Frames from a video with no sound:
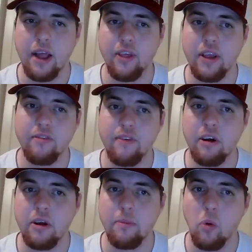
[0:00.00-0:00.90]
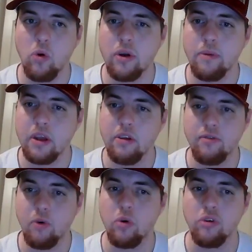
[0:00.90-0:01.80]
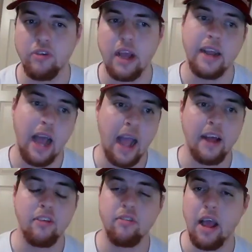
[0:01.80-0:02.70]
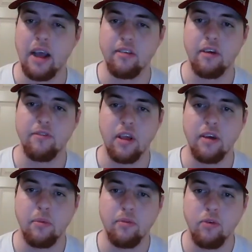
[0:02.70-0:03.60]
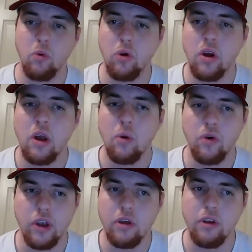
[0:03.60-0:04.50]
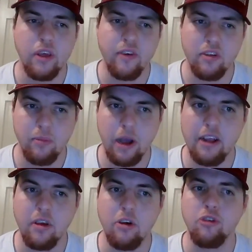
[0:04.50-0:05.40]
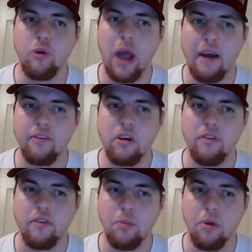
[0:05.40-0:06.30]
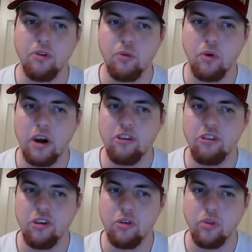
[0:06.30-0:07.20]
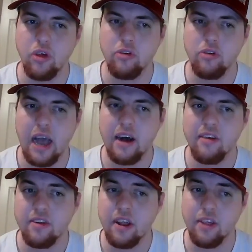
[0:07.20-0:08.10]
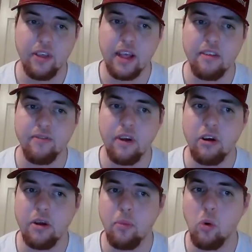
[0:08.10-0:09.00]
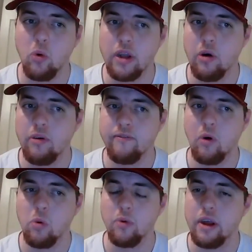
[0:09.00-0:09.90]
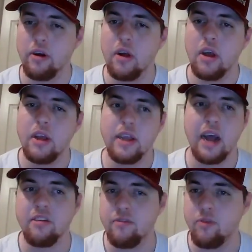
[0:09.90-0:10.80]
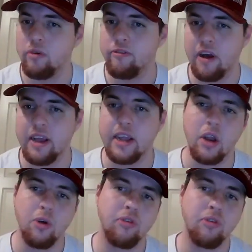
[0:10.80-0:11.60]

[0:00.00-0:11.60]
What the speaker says: And I think it's very important because Florida State, as I've said before, with a new defensive backs coach, you have to develop those relationships with those guys. And I think that's very important going forward there. You got Tavoy Fagan,